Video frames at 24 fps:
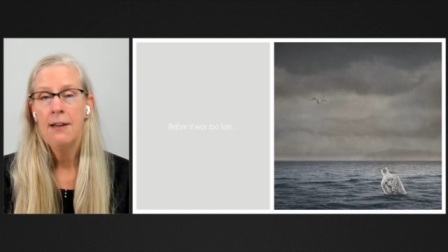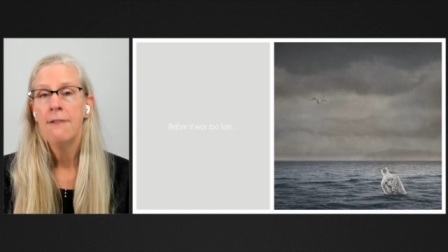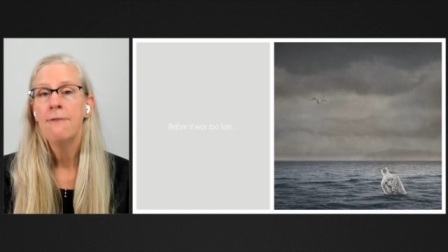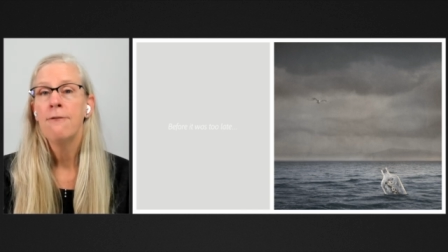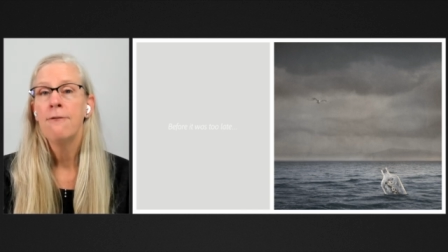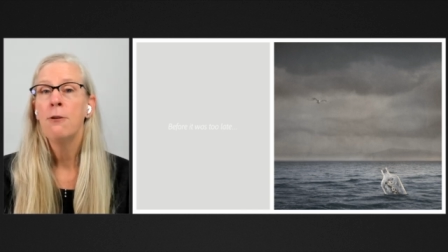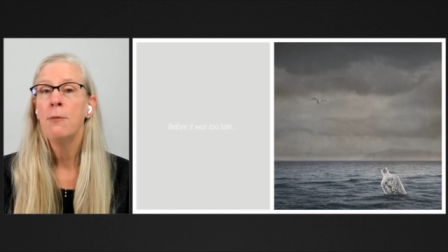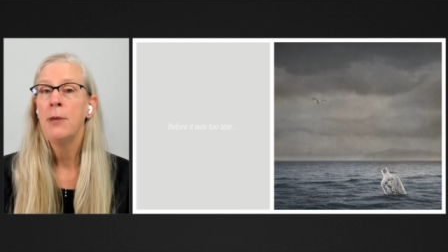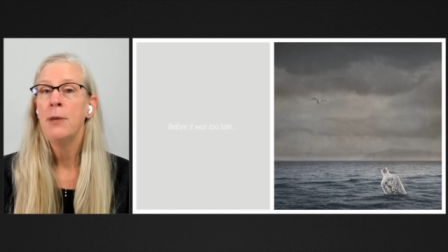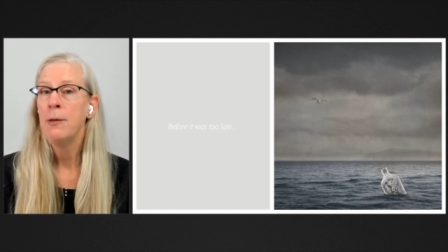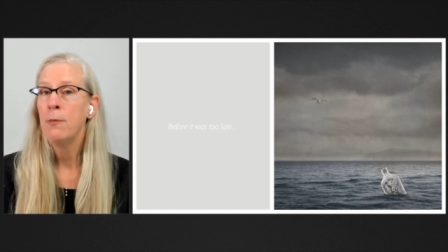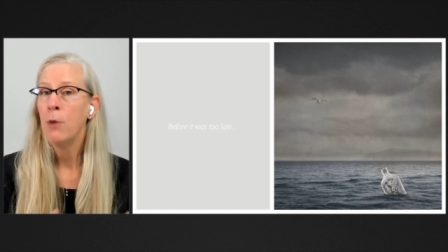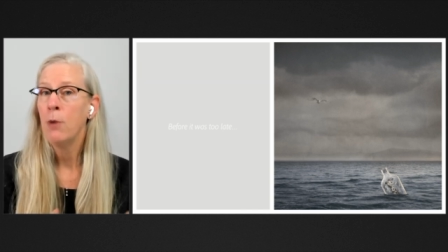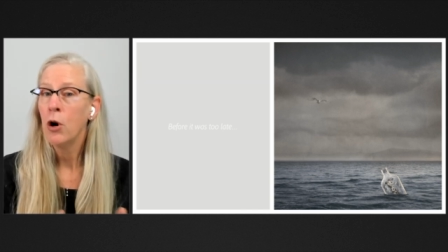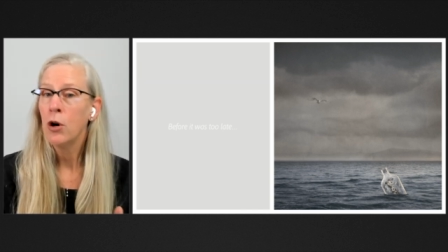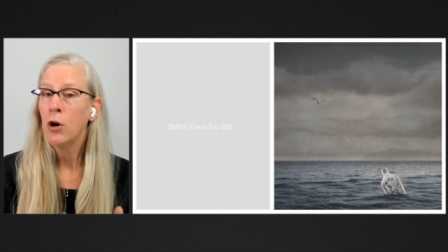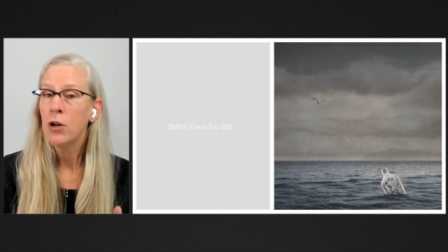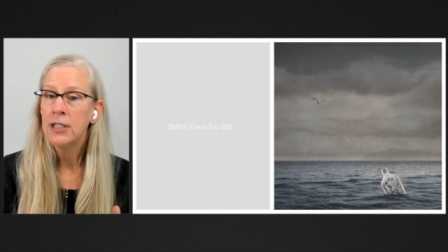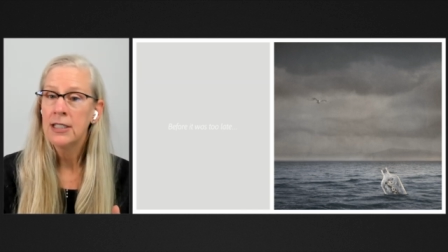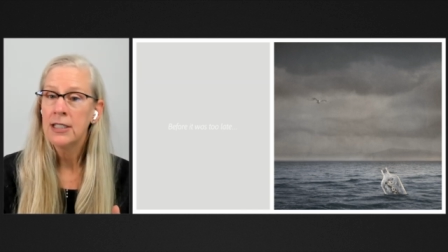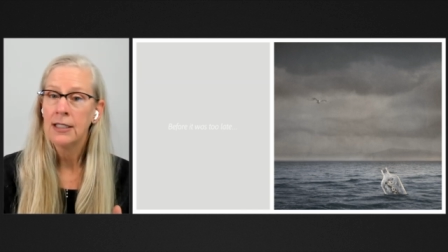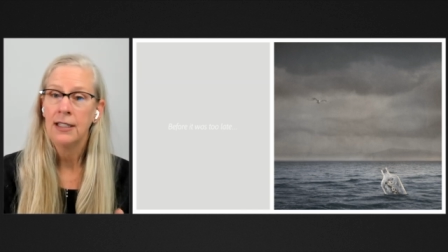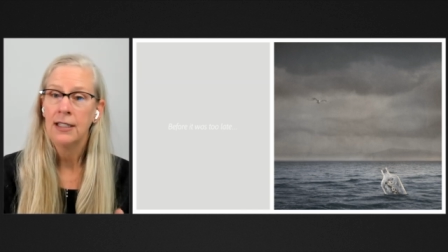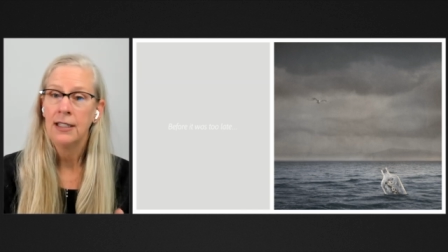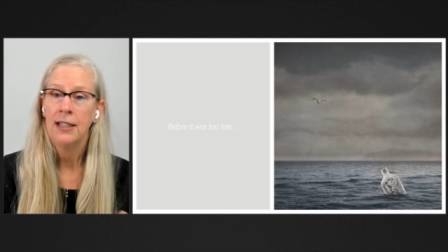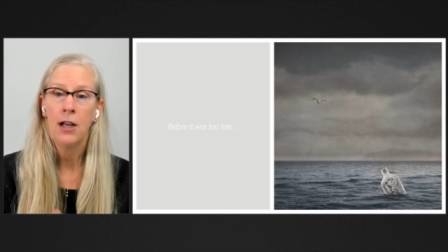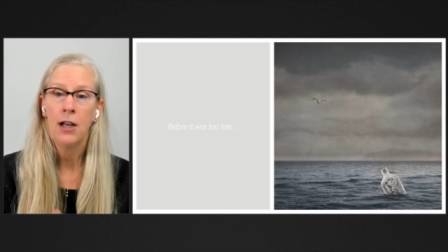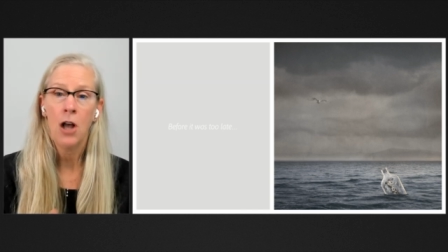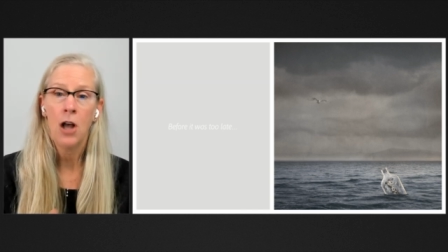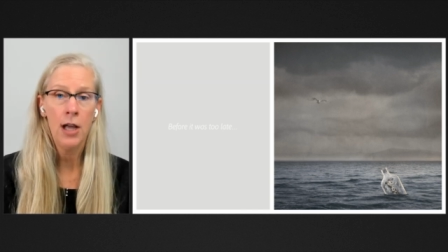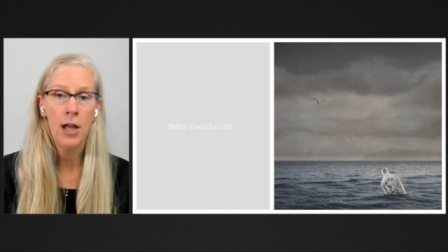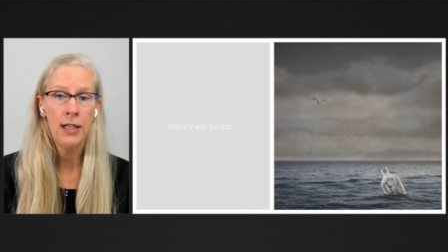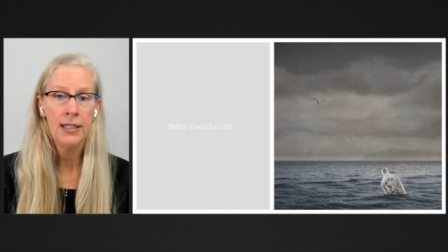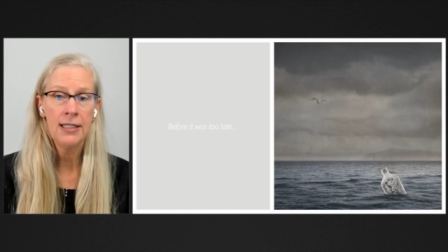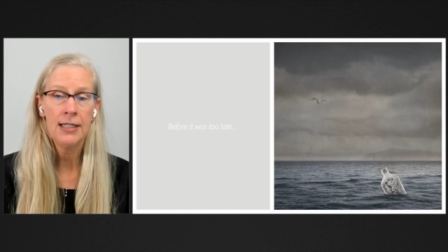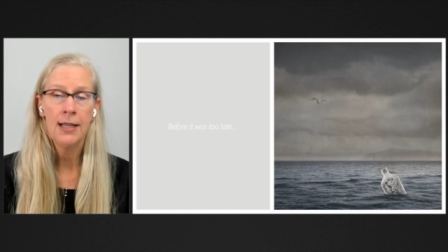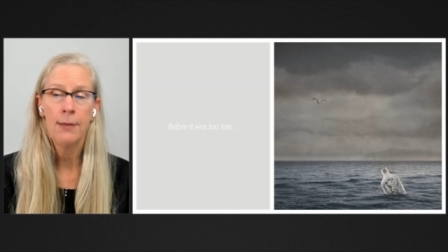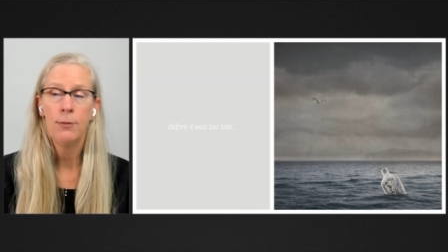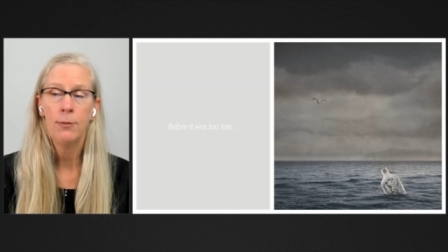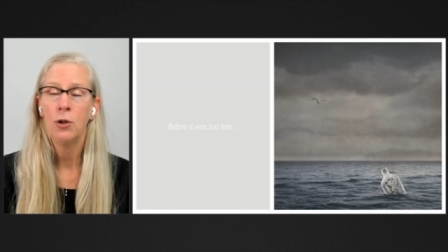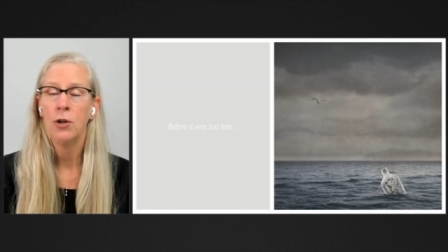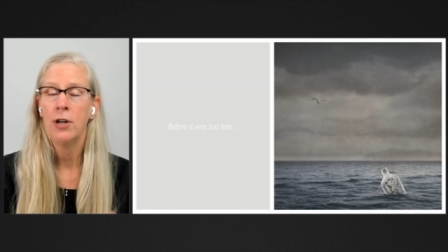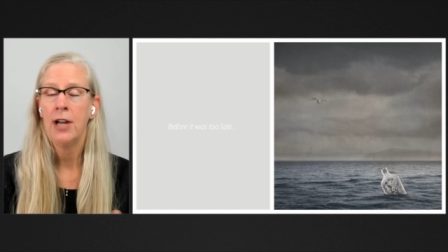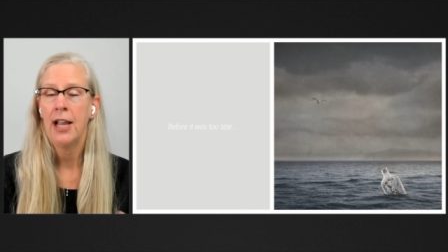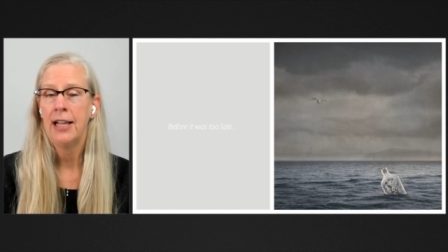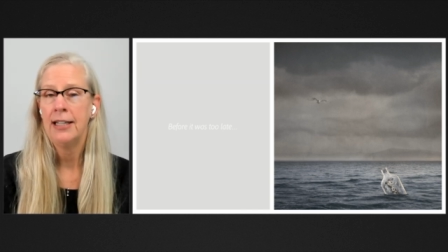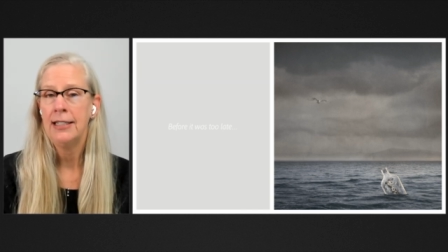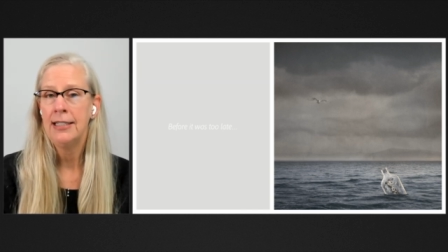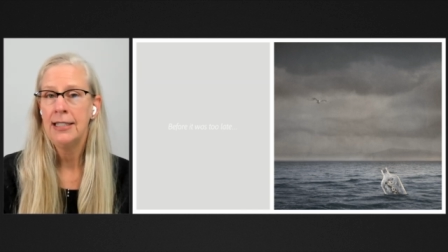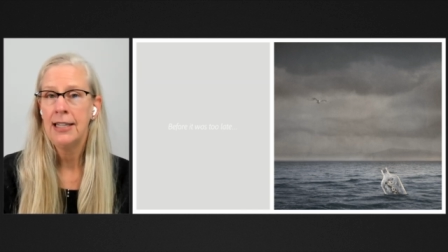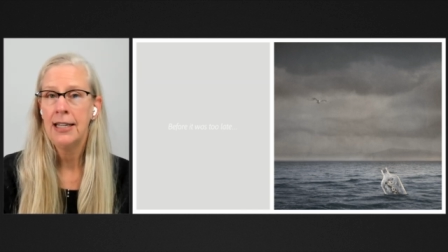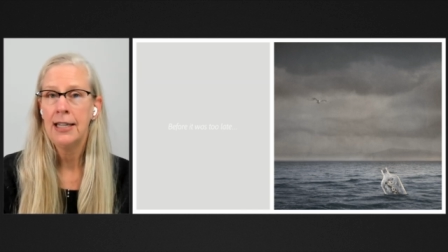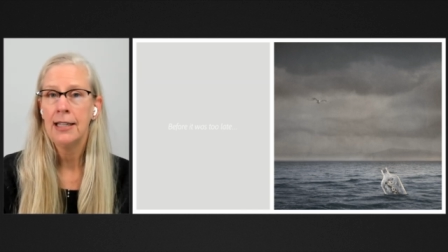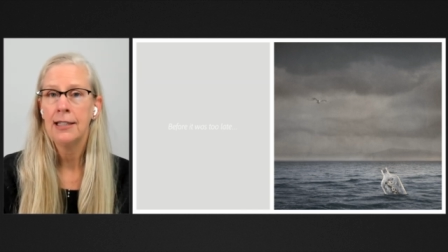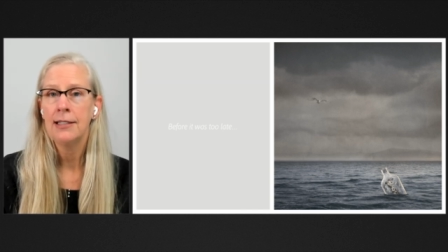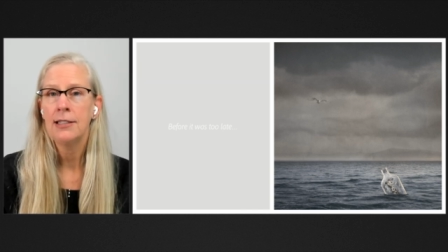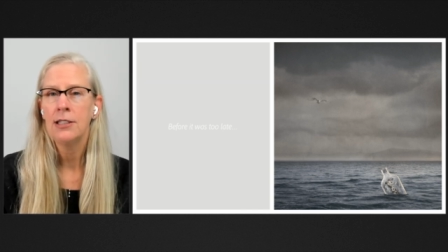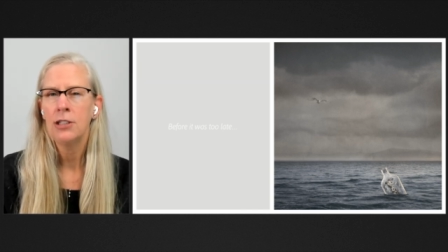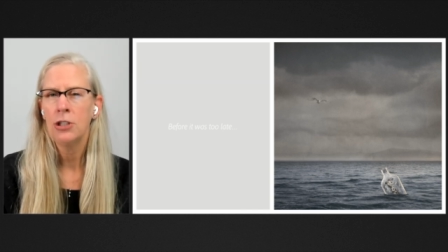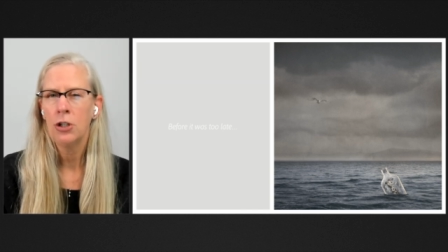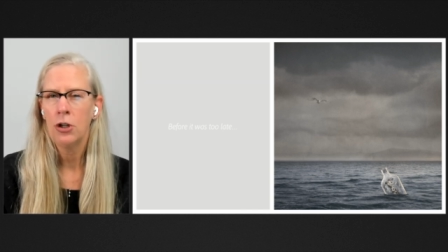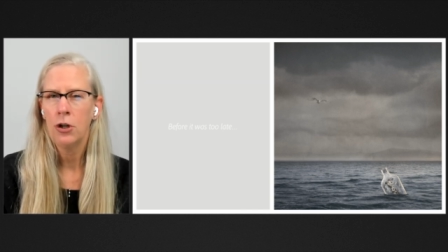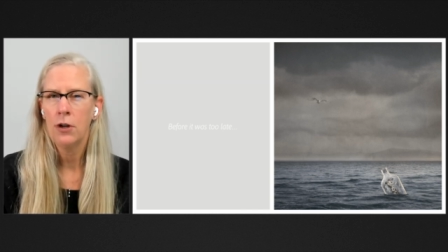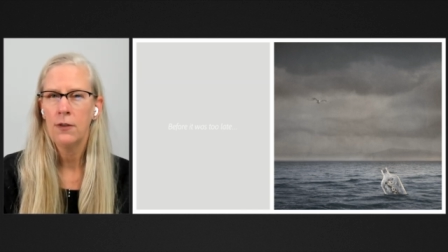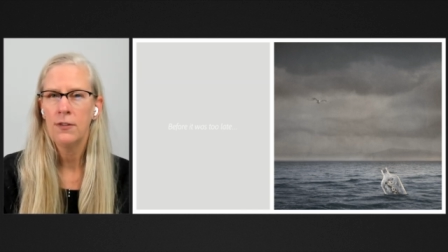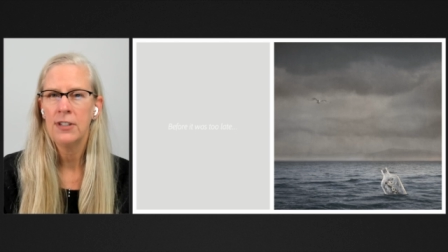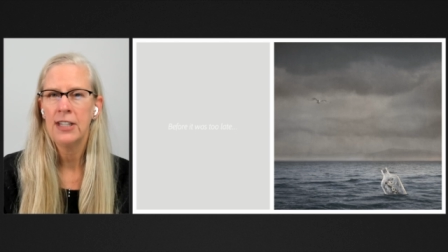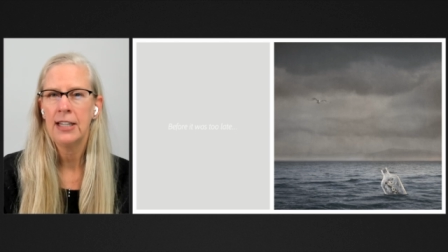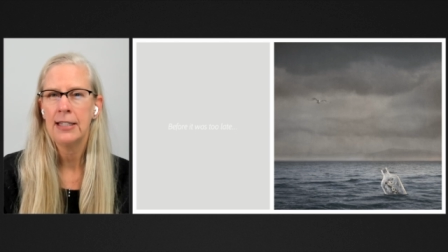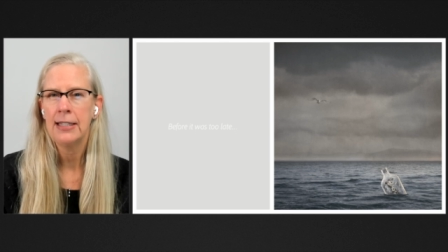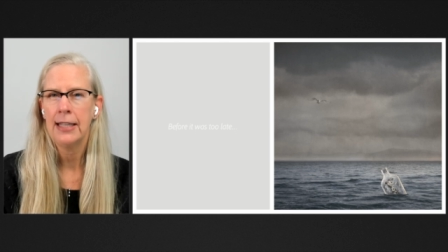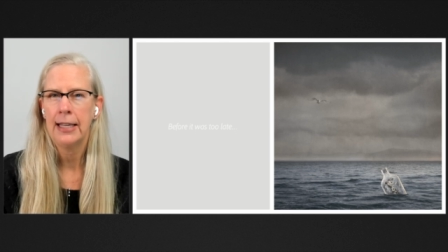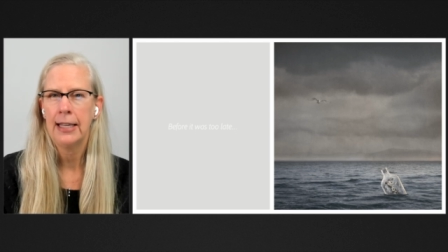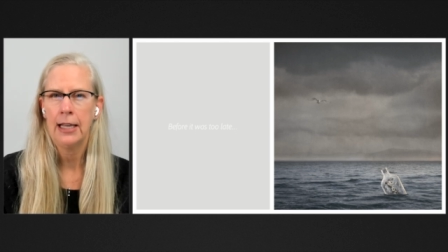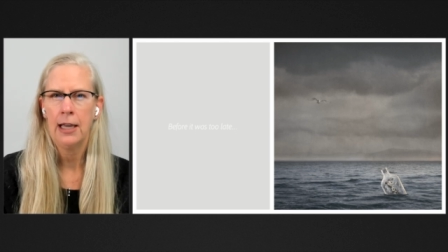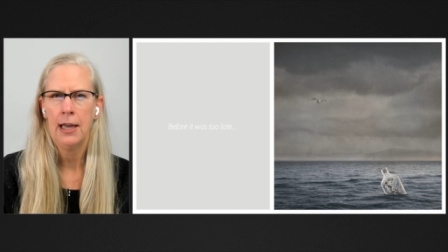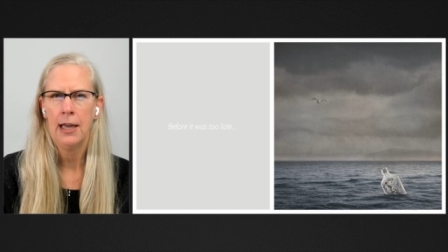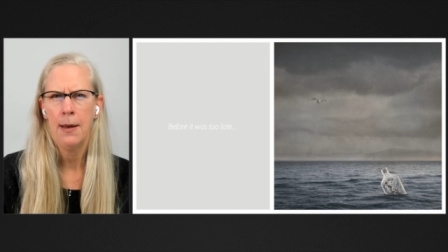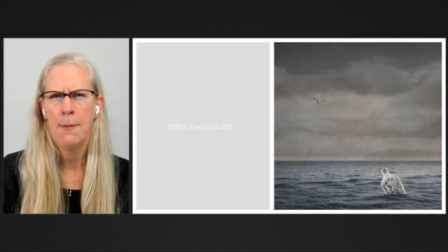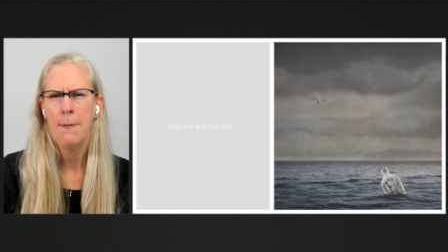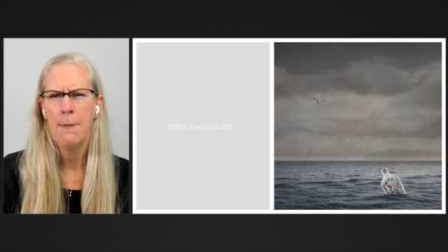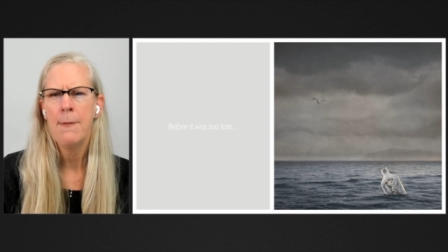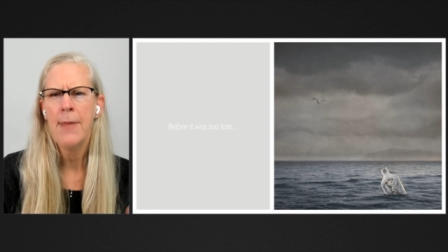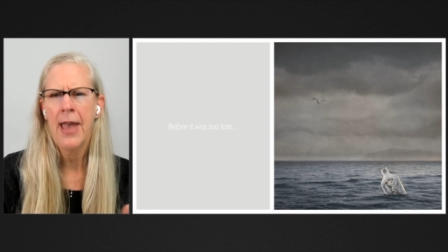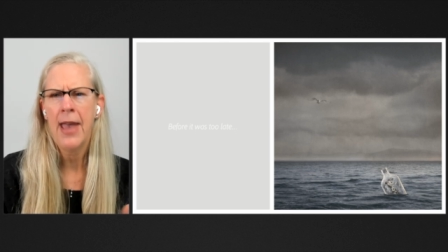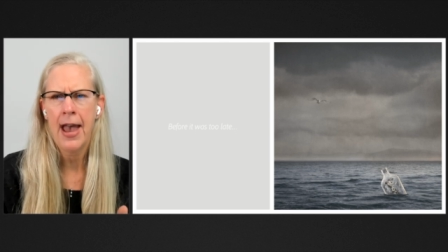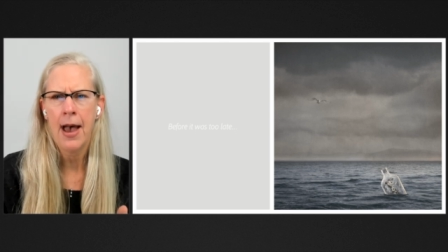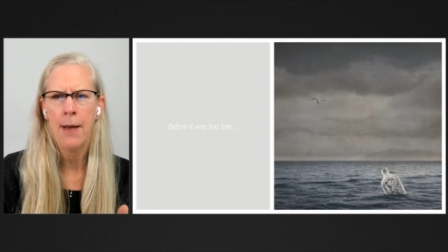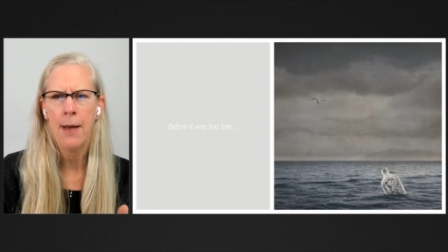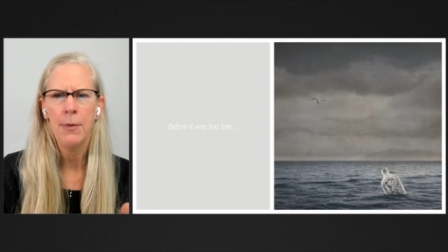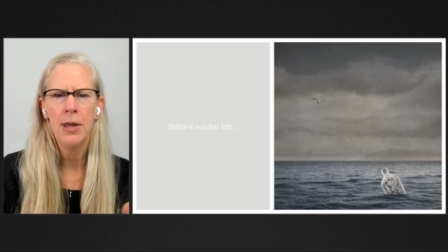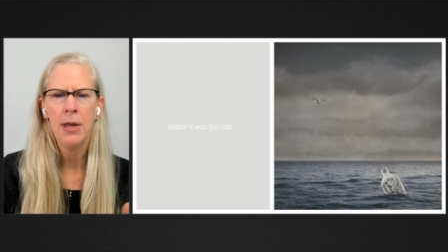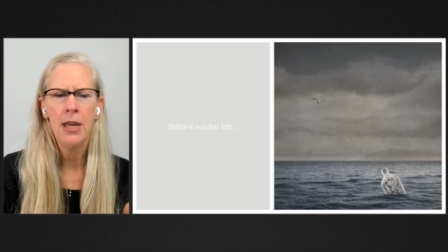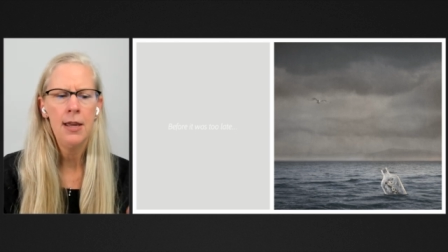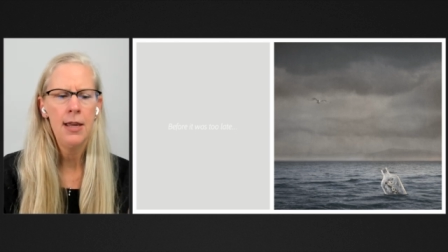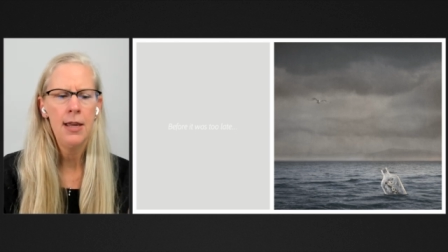For me personally, a concept or an idea serves as like a map.